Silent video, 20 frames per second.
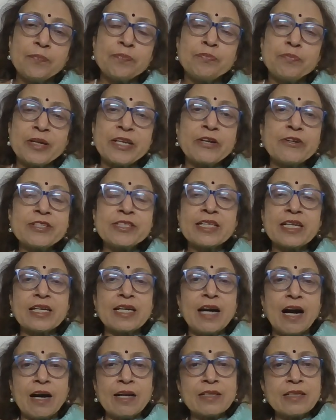Because the
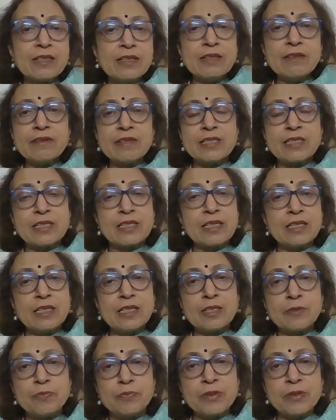gardener is third